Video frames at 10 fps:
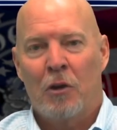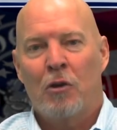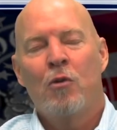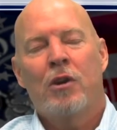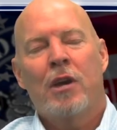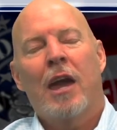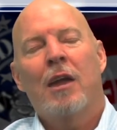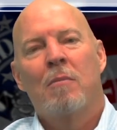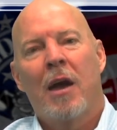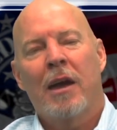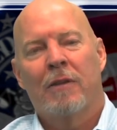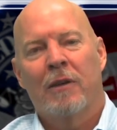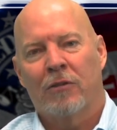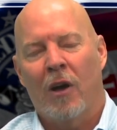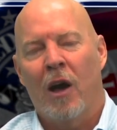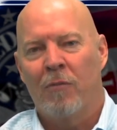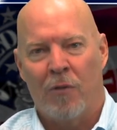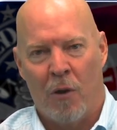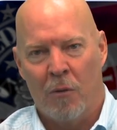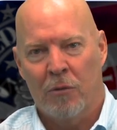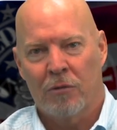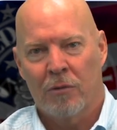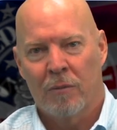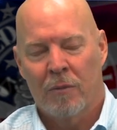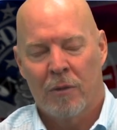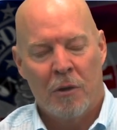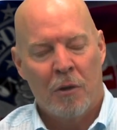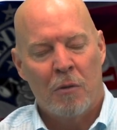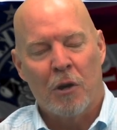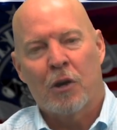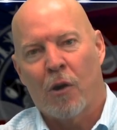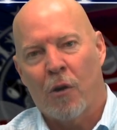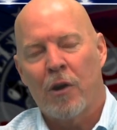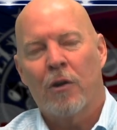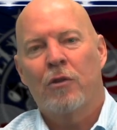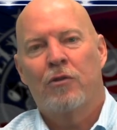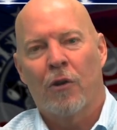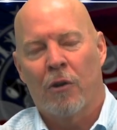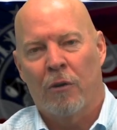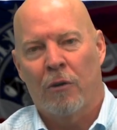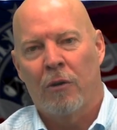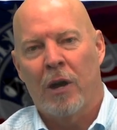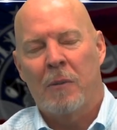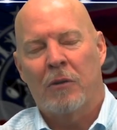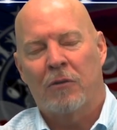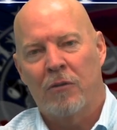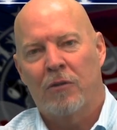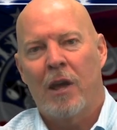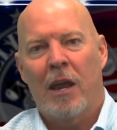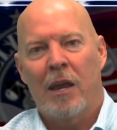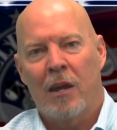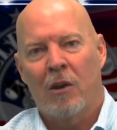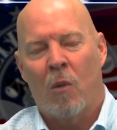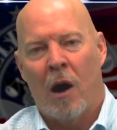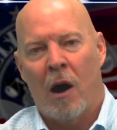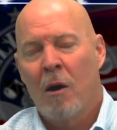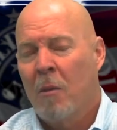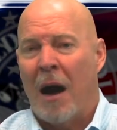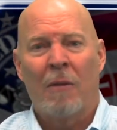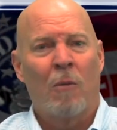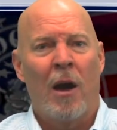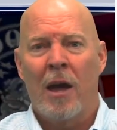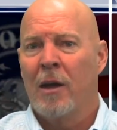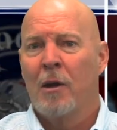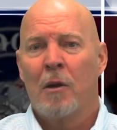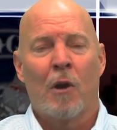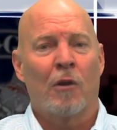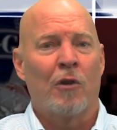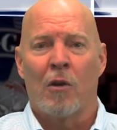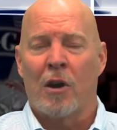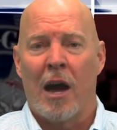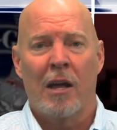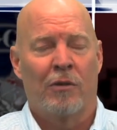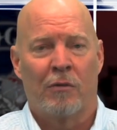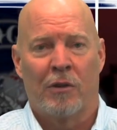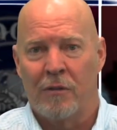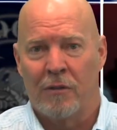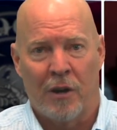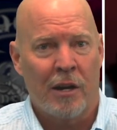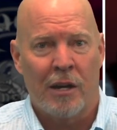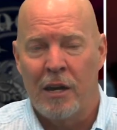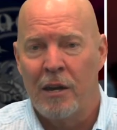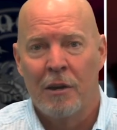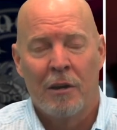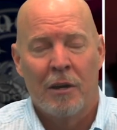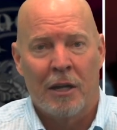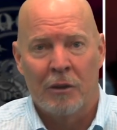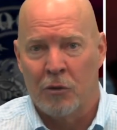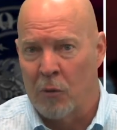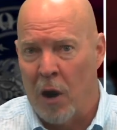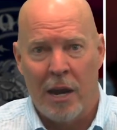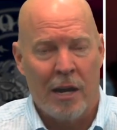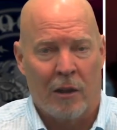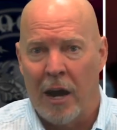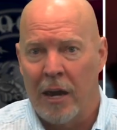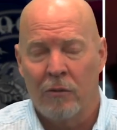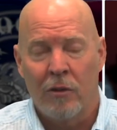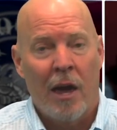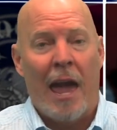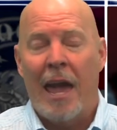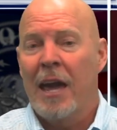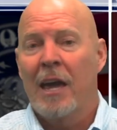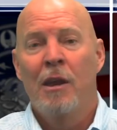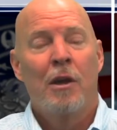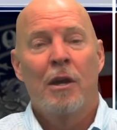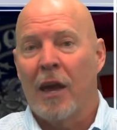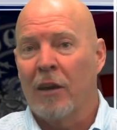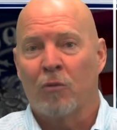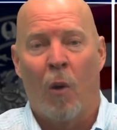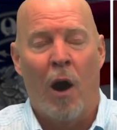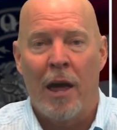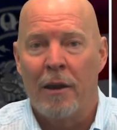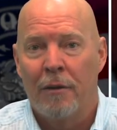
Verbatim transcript: You can't make this up, folks. The Courier Journal and the Cincinnati Enquirer, by the way, there's all kinds of Kentucky Durrani clients, and guess what?